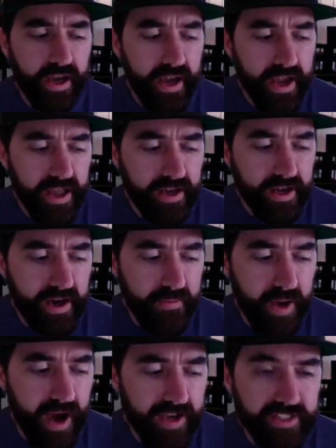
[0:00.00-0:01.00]
And
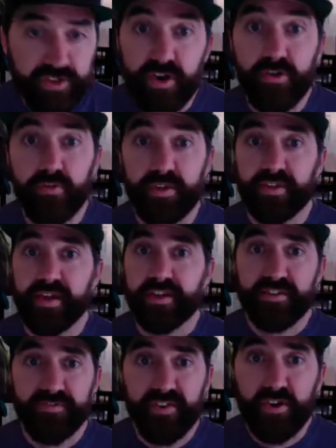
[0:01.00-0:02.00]
I struggle with like
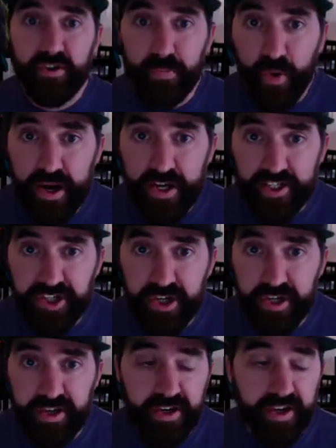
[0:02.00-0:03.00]
severe
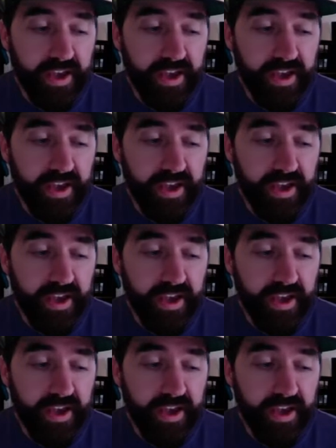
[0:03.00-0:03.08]
depression.